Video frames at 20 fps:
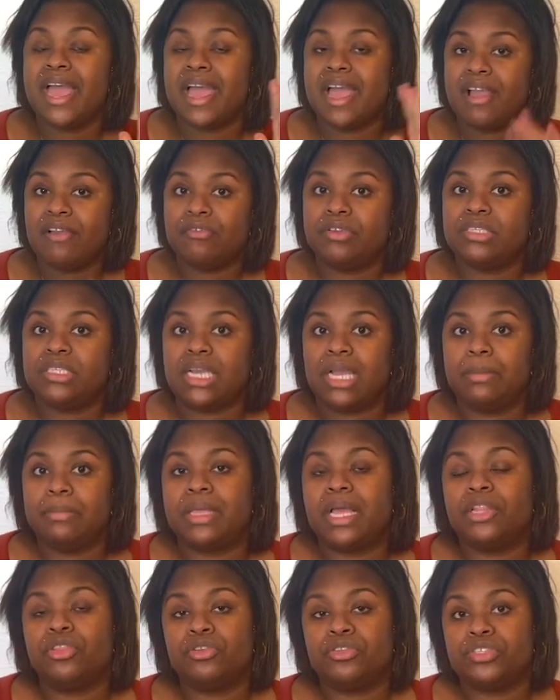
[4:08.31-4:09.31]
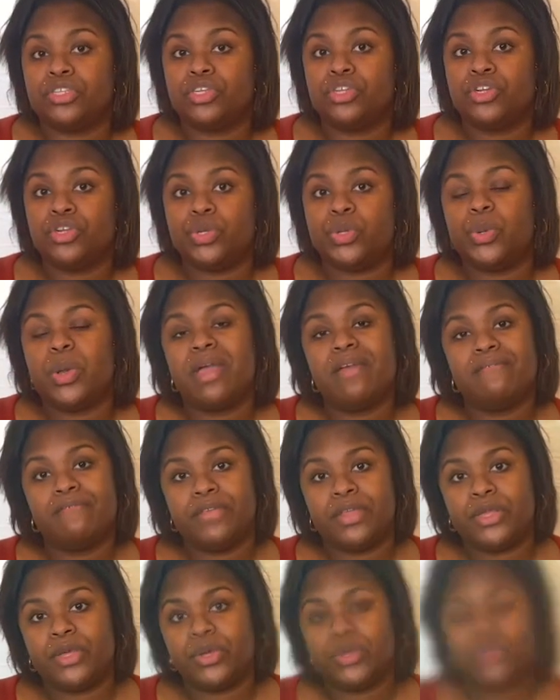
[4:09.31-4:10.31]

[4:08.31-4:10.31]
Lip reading: every time that there's a new video.